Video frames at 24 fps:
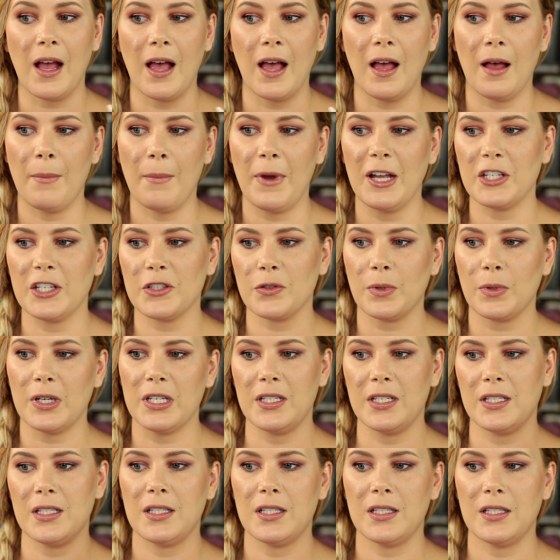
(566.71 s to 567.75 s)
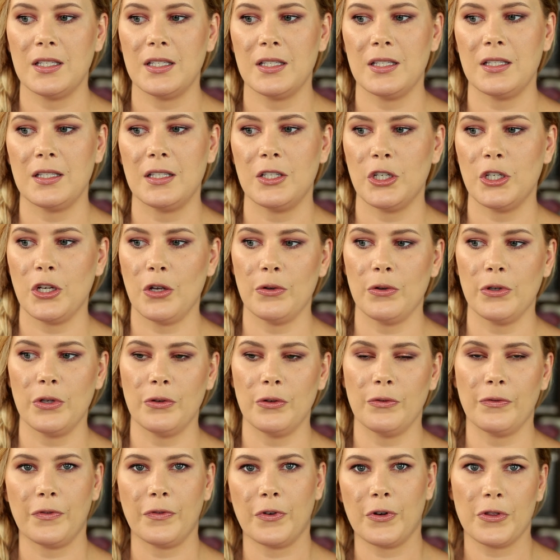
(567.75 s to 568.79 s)
I just wanted to show
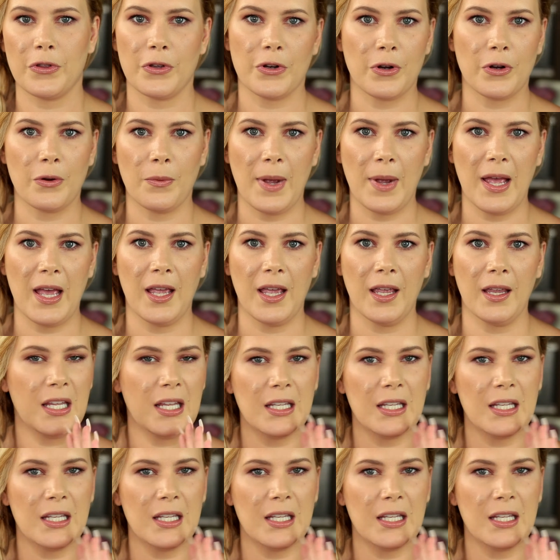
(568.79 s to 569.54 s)
you further away.